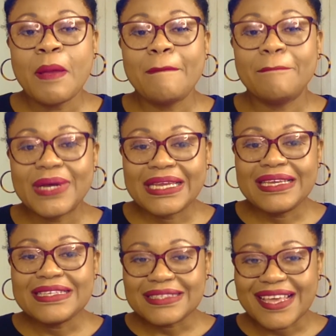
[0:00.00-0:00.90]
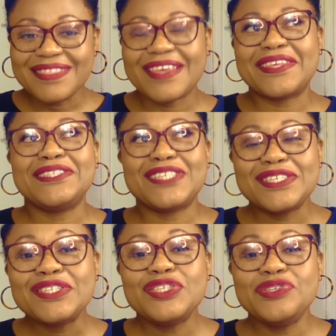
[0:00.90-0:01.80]
But he's saying that they
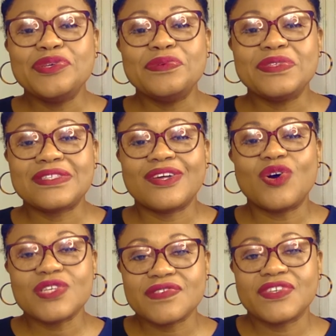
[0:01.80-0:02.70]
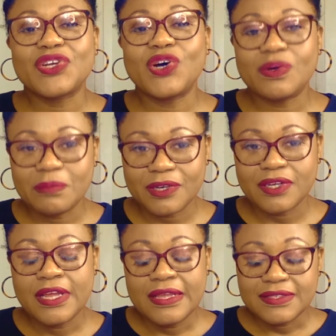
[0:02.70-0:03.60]
didn't use the Oxford comma.
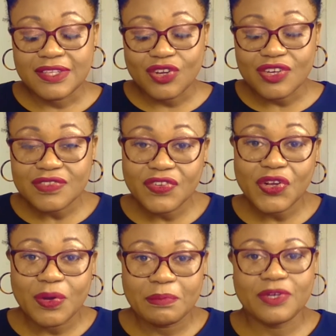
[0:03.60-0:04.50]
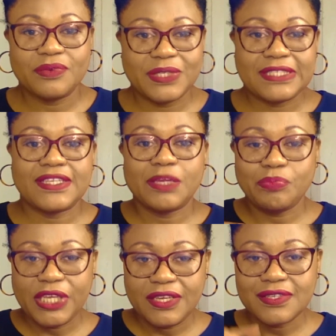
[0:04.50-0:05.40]
So the Oxford comma would say
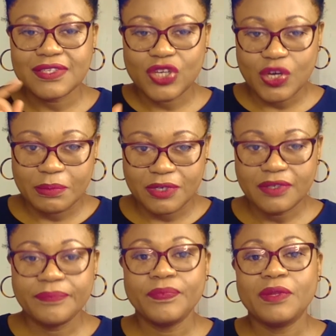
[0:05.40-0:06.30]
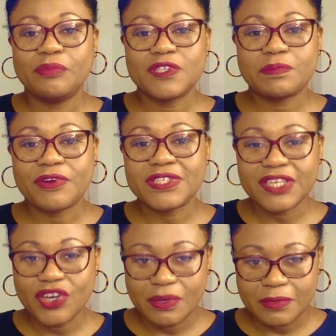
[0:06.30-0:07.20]
peace, comma, prosperity,
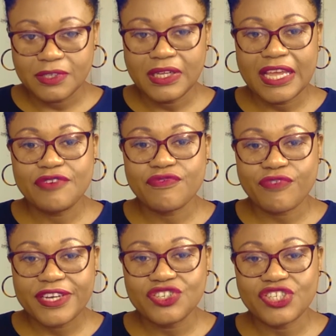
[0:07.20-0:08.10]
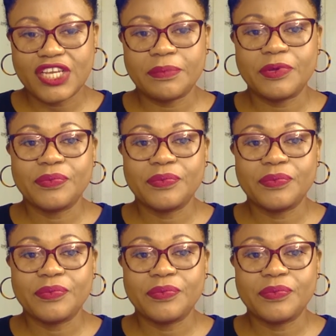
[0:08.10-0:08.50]
comma, and friendship